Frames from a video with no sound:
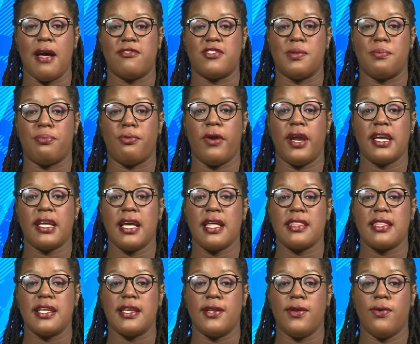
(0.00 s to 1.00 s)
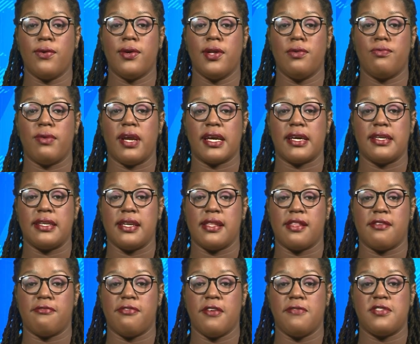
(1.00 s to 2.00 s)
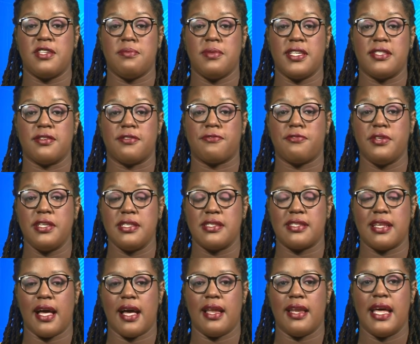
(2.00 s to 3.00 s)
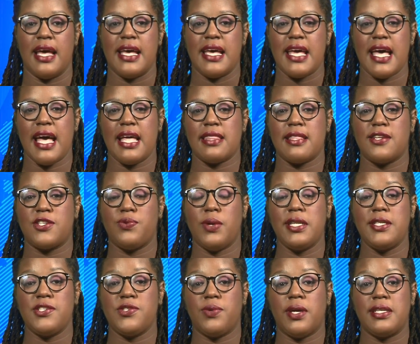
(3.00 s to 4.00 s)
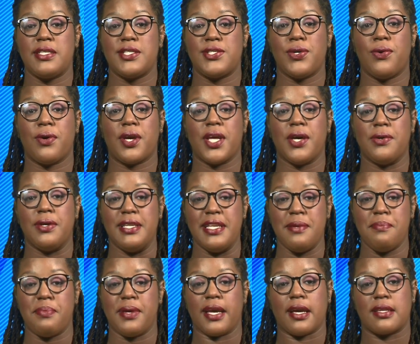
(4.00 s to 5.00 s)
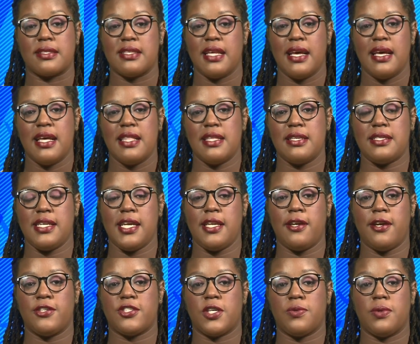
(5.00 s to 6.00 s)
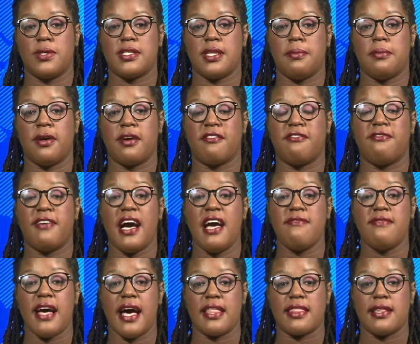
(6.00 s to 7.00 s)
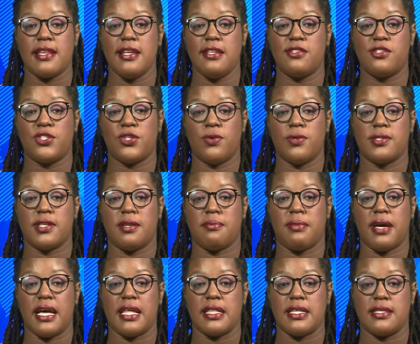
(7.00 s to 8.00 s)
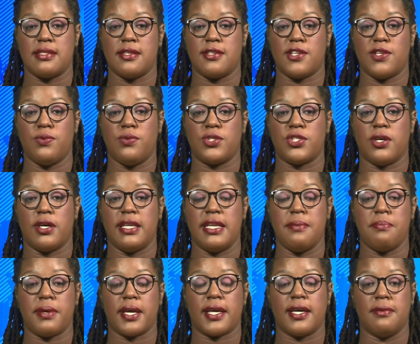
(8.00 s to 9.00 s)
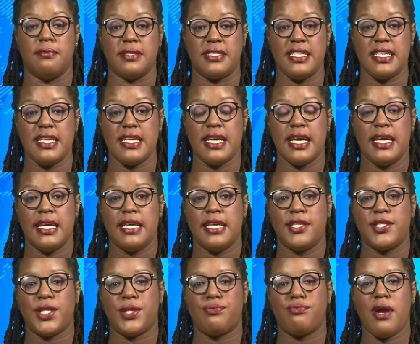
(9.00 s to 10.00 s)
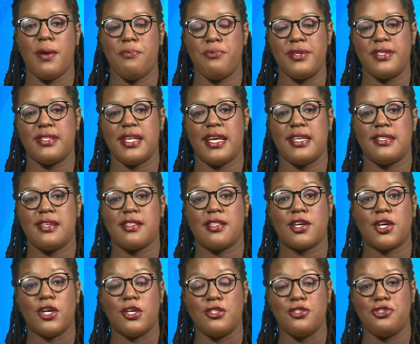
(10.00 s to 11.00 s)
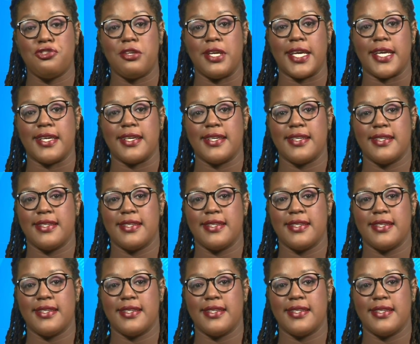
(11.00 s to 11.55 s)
after breaking the local record in the 50-meter freestyle at the 2020 Tokyo Olympics. The teenager was among five athletes chosen by the St. Lucia Olympic Committee to represent the country.